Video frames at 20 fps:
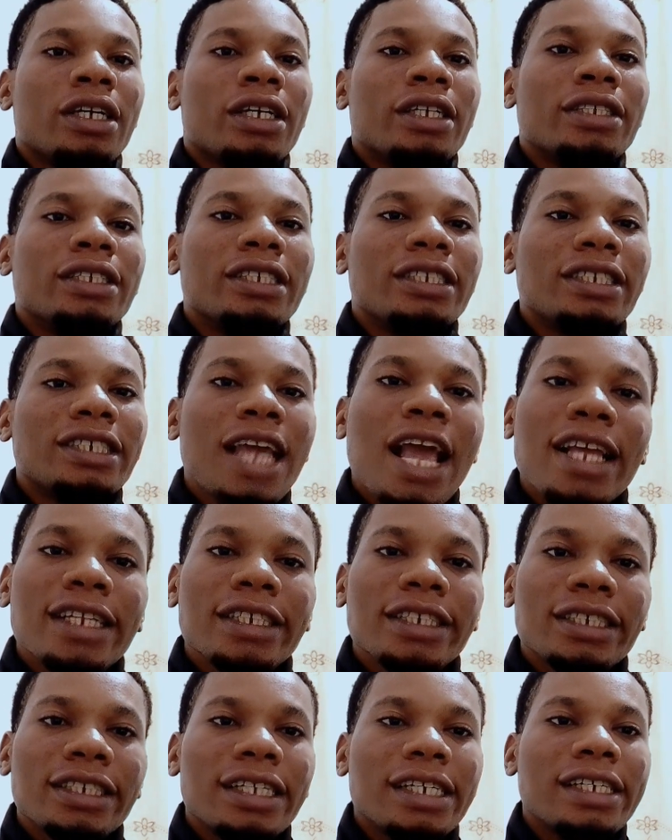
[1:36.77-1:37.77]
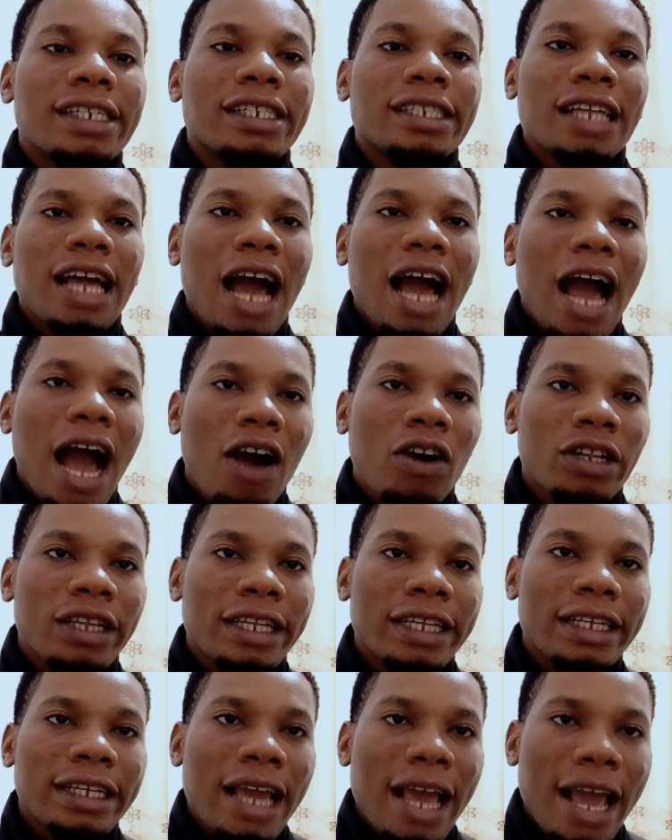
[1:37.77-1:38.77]
the change in
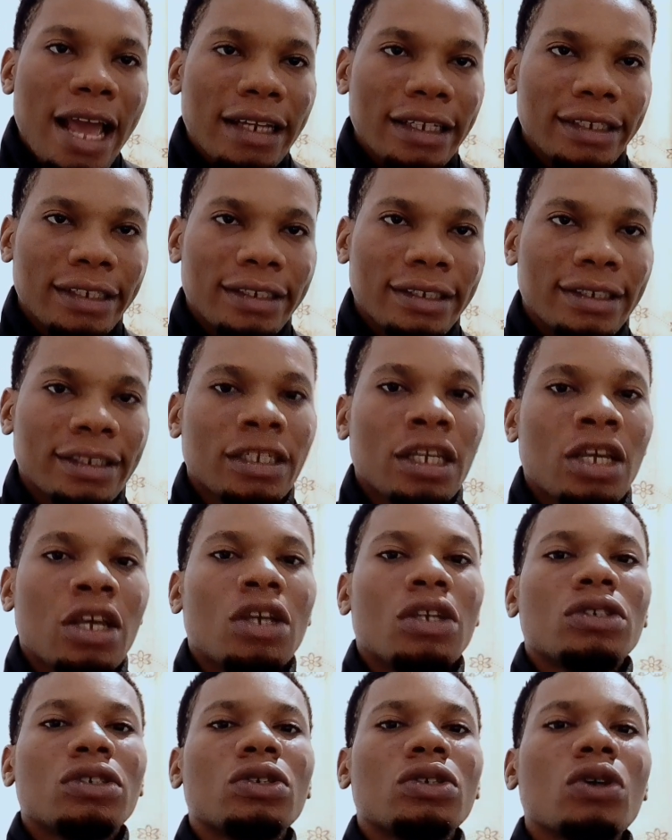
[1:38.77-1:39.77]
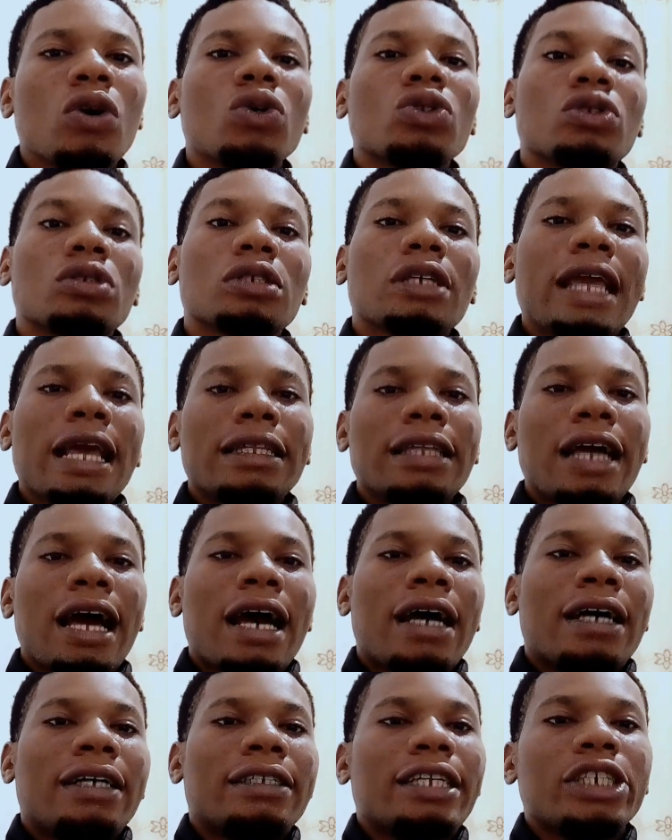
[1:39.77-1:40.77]
hourly earnings. So together,
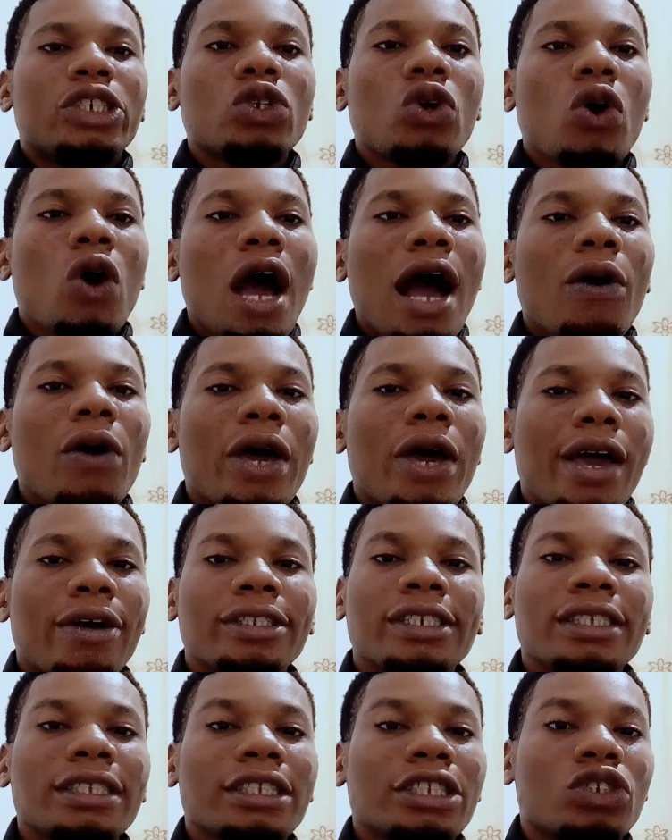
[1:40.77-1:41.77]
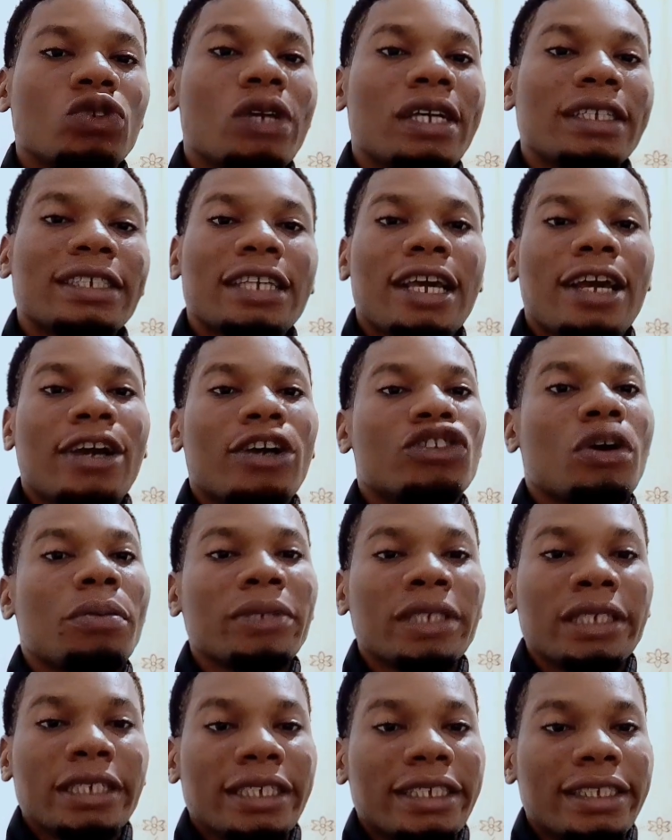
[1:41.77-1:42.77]
they show how healthy the US
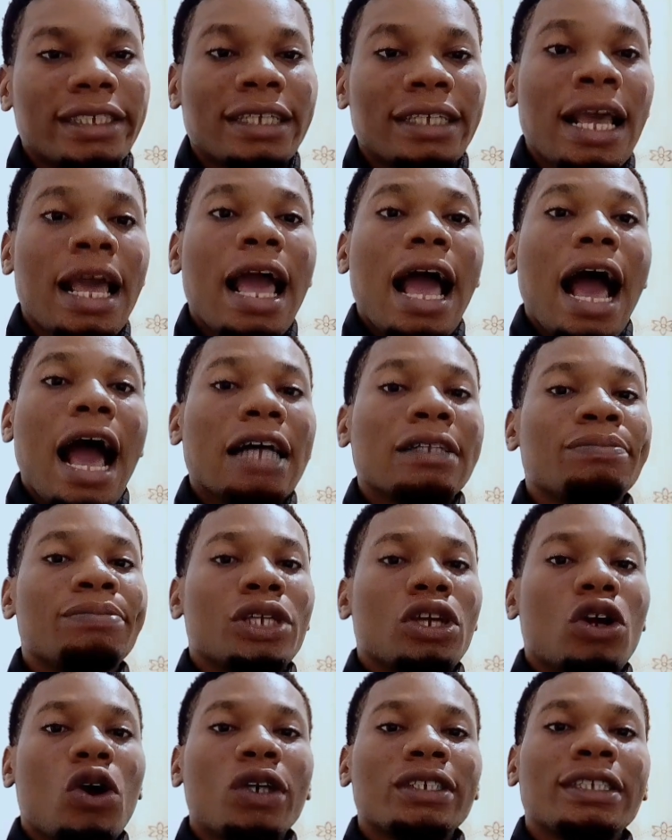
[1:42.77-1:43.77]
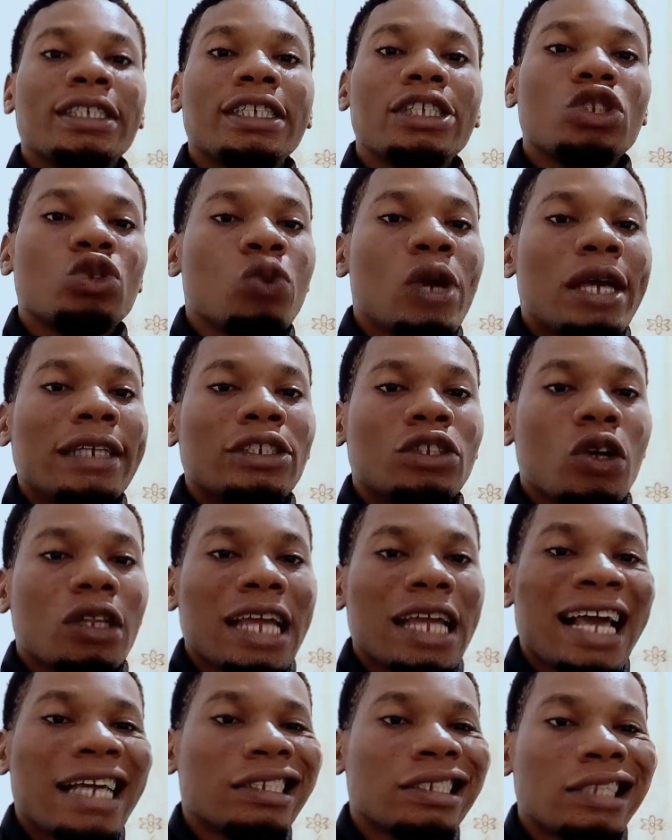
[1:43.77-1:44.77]
economy is. And because this US
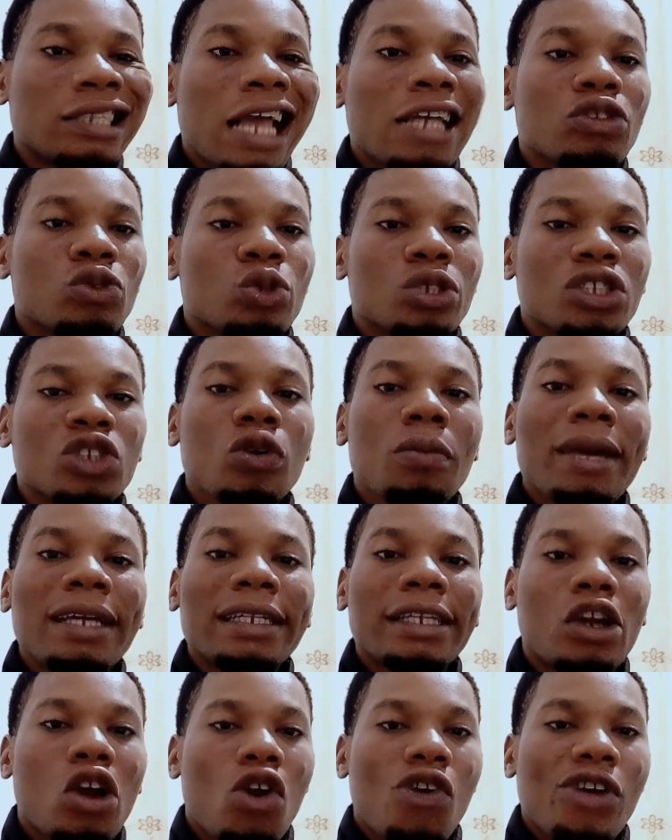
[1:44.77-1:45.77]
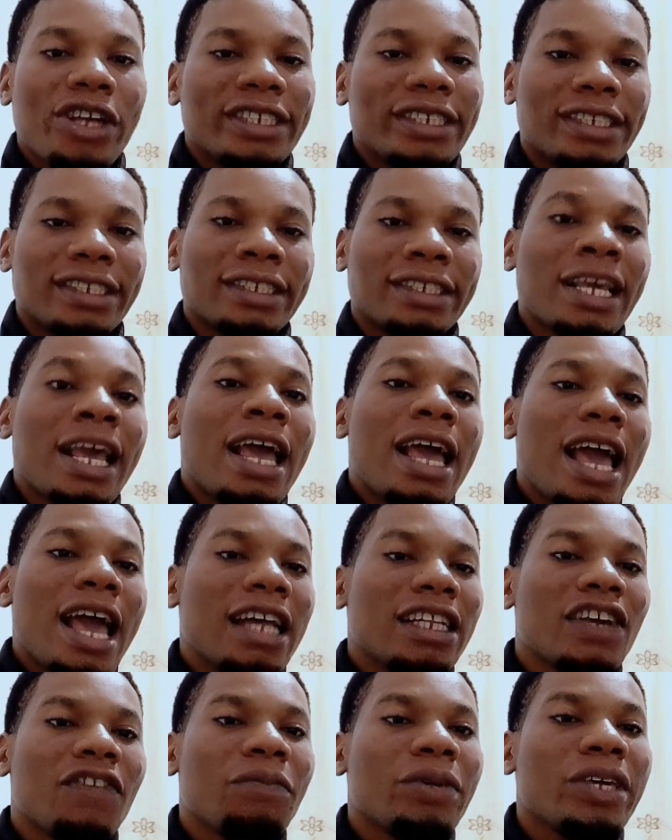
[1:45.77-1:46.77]
dollar is tied to so many currencies,
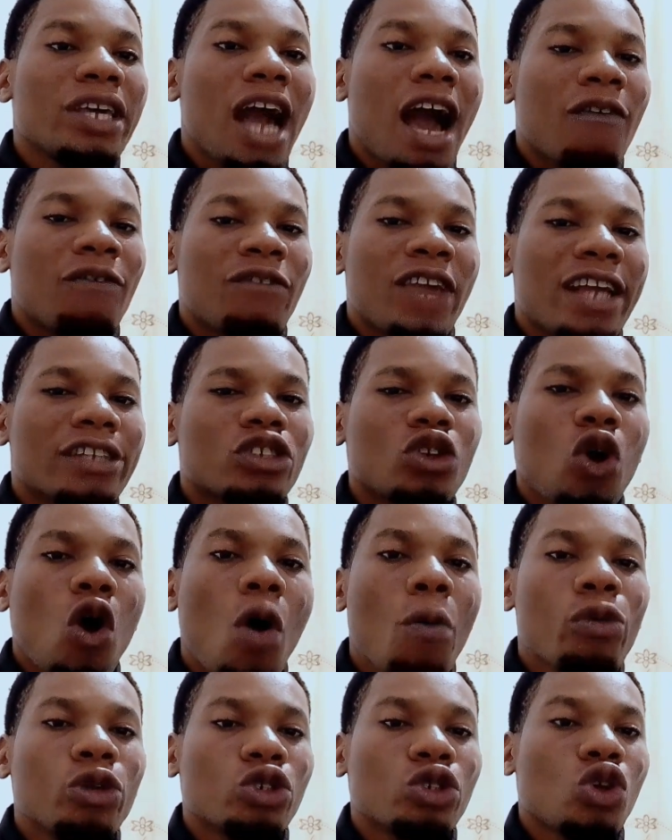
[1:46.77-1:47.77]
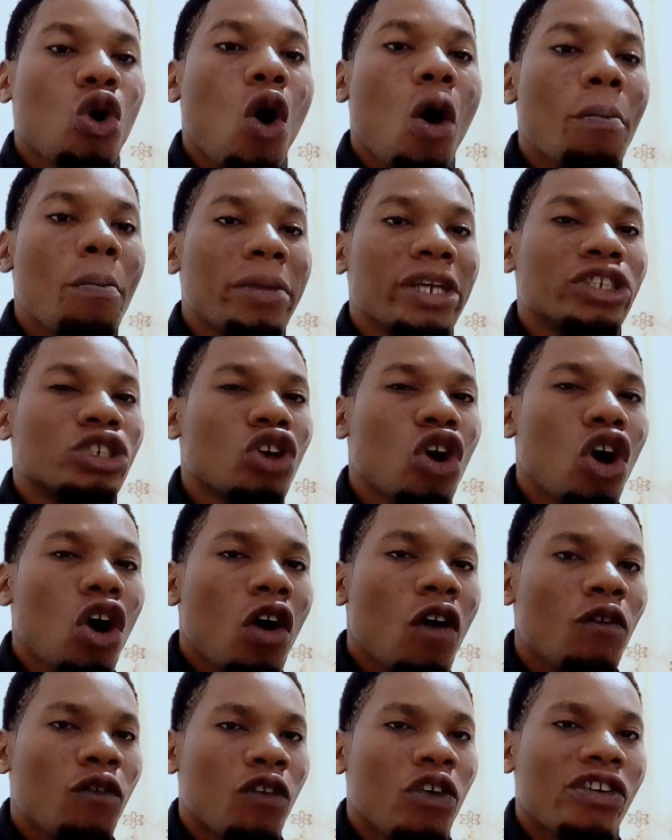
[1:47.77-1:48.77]
NFP affects almost all major
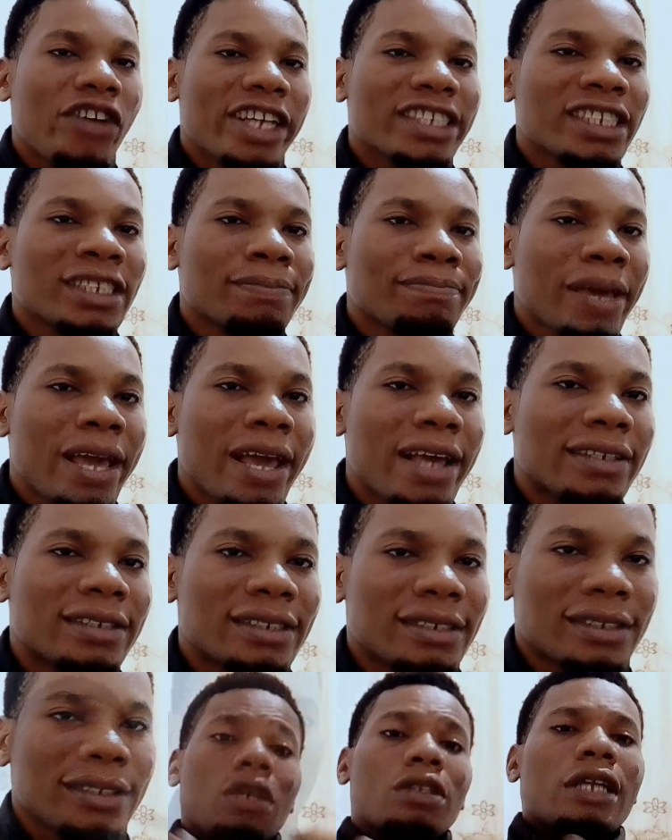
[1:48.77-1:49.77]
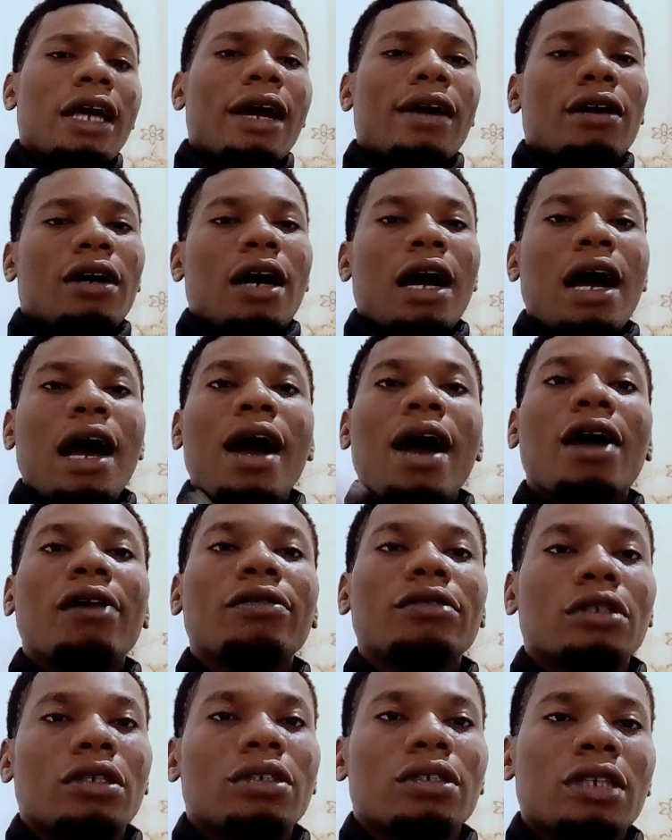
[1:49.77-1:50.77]
Forex pairs. So now, how
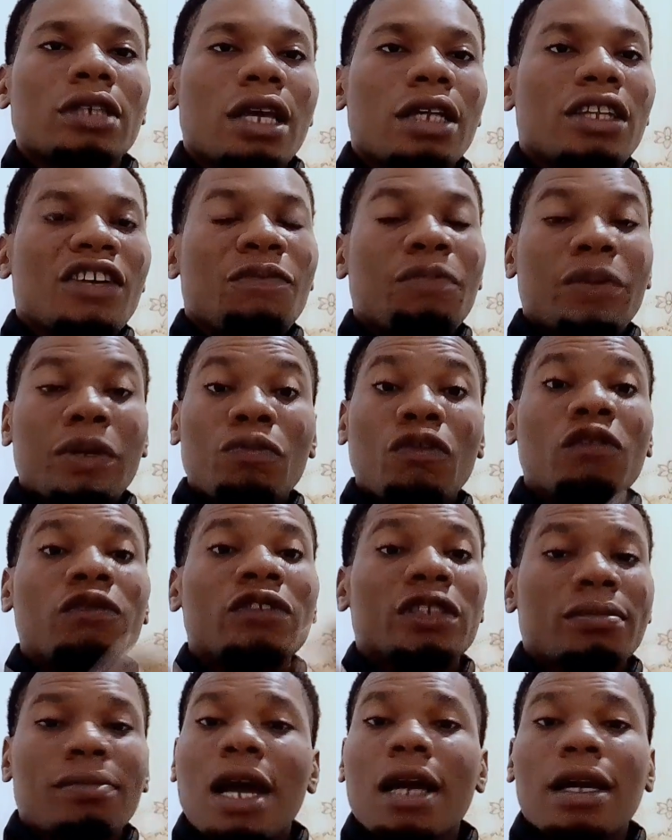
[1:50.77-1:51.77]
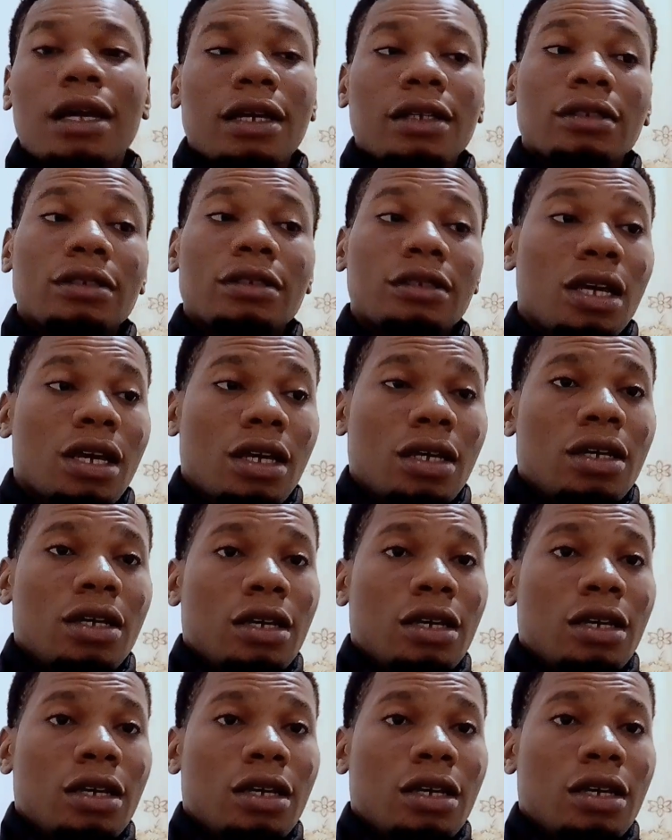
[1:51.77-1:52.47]
does NFP move the market? Yeah,